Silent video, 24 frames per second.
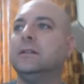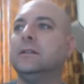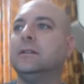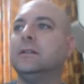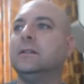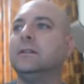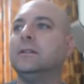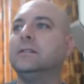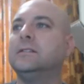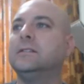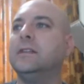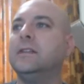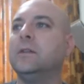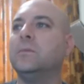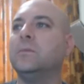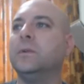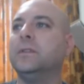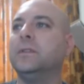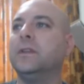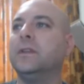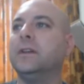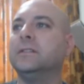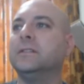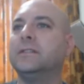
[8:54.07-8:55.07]
Send
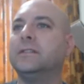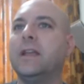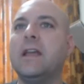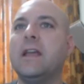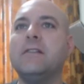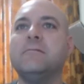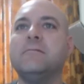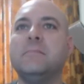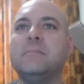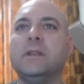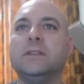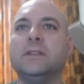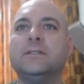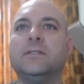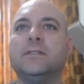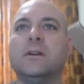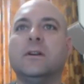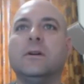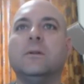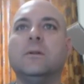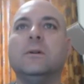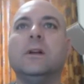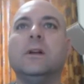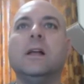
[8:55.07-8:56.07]
With Us gave me.
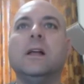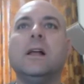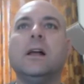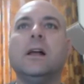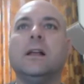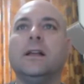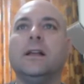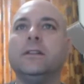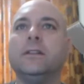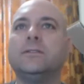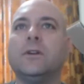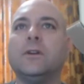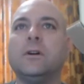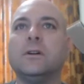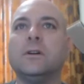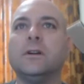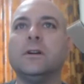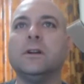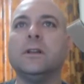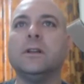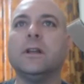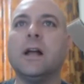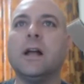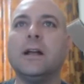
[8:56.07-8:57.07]
So it's all good.